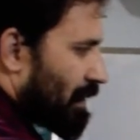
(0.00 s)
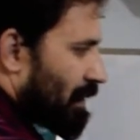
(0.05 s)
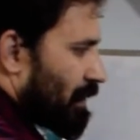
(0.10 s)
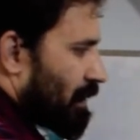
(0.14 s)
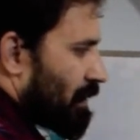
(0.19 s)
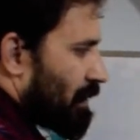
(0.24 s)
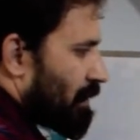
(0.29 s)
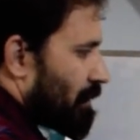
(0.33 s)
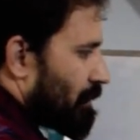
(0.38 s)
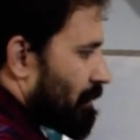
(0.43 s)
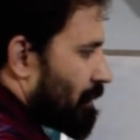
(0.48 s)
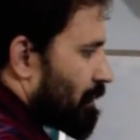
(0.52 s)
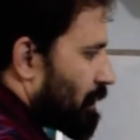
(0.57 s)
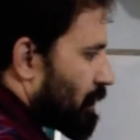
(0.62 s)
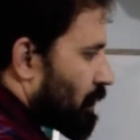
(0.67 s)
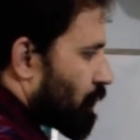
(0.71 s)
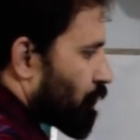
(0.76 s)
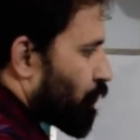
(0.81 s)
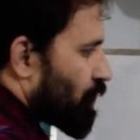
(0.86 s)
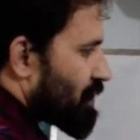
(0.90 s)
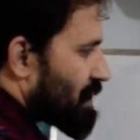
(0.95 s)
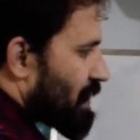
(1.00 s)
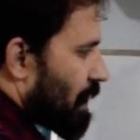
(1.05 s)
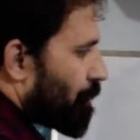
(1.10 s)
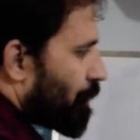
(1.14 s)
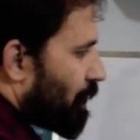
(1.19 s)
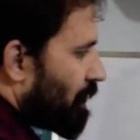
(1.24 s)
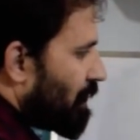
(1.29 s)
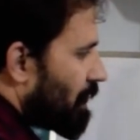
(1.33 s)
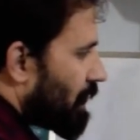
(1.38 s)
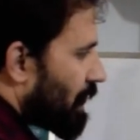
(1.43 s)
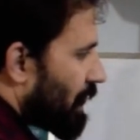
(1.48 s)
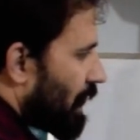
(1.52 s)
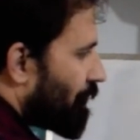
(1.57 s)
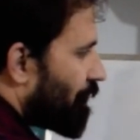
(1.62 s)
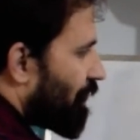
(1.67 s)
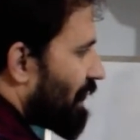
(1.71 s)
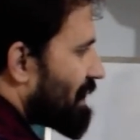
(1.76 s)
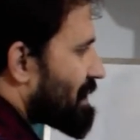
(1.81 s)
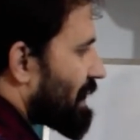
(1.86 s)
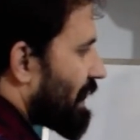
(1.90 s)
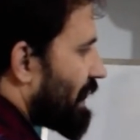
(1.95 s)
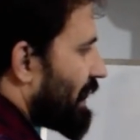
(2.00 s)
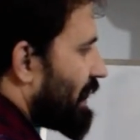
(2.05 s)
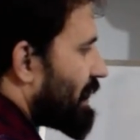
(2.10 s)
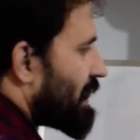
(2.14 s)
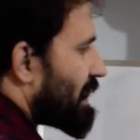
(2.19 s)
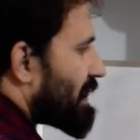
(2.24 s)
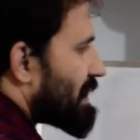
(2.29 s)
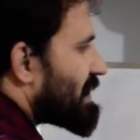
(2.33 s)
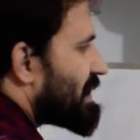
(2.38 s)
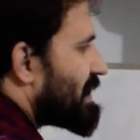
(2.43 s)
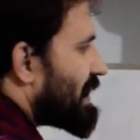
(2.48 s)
For example, if I say,